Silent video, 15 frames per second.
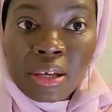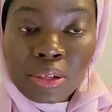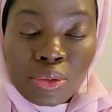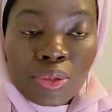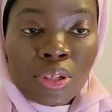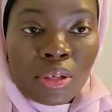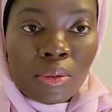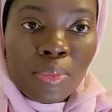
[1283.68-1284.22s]
and
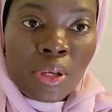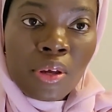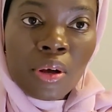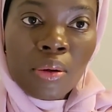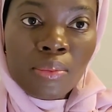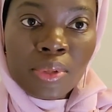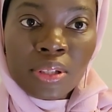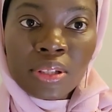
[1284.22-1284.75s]
you still
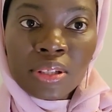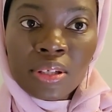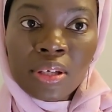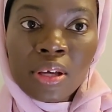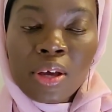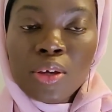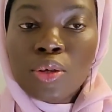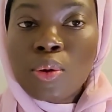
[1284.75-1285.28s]
become it,
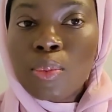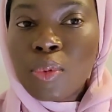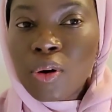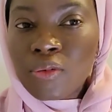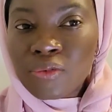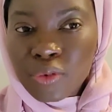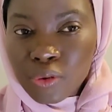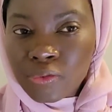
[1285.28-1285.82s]
you're
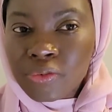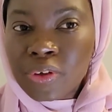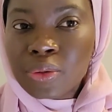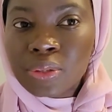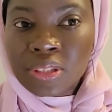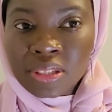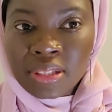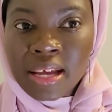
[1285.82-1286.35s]
more
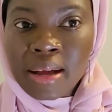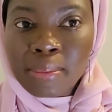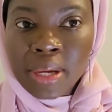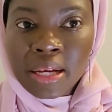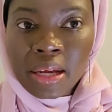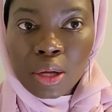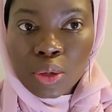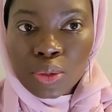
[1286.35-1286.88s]
fulfilled in that
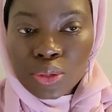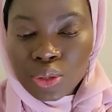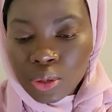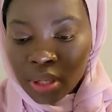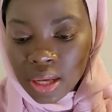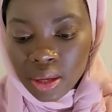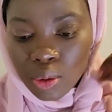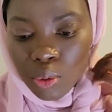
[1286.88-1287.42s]
manner, because
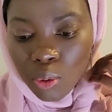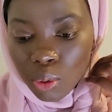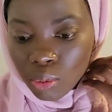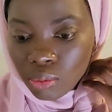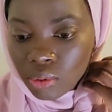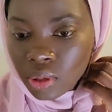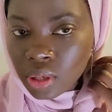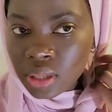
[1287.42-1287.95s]
you're like,
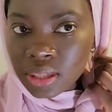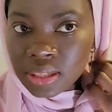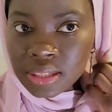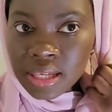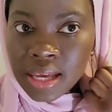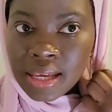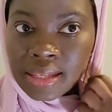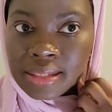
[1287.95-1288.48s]
oh,
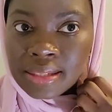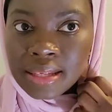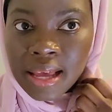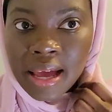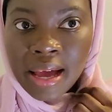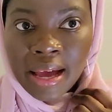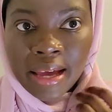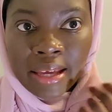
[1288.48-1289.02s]
yes,
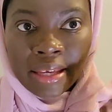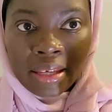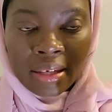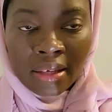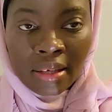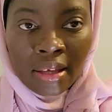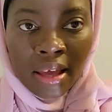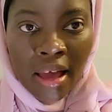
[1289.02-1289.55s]

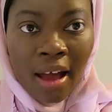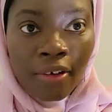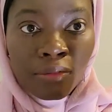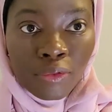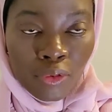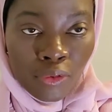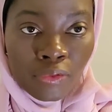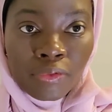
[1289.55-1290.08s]
I've
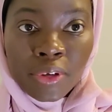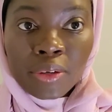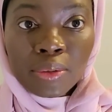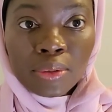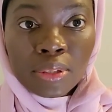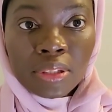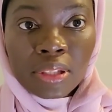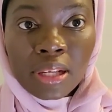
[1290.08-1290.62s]

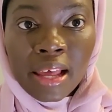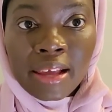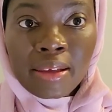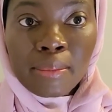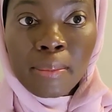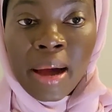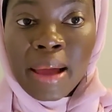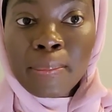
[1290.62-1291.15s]
fulfilled
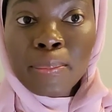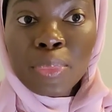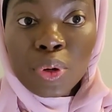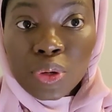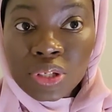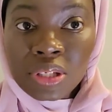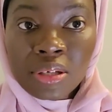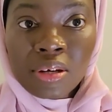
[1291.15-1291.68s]
like my
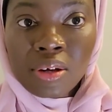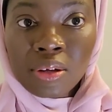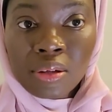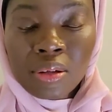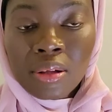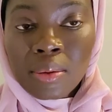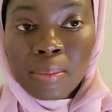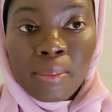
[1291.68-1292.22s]

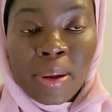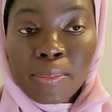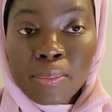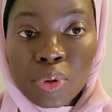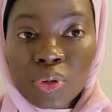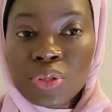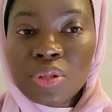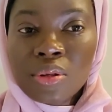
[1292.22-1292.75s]
personal
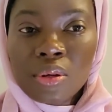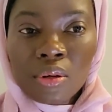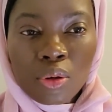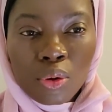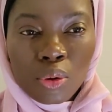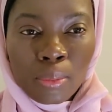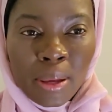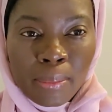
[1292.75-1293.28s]

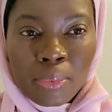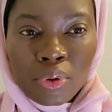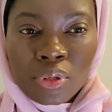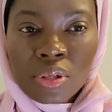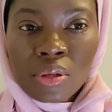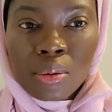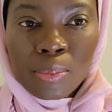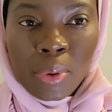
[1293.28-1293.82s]
goal, my
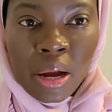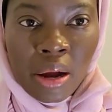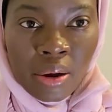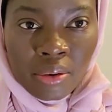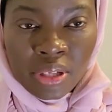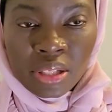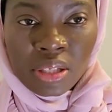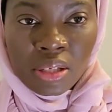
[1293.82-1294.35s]
personal
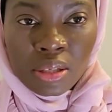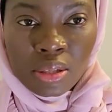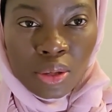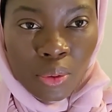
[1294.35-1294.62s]
priority.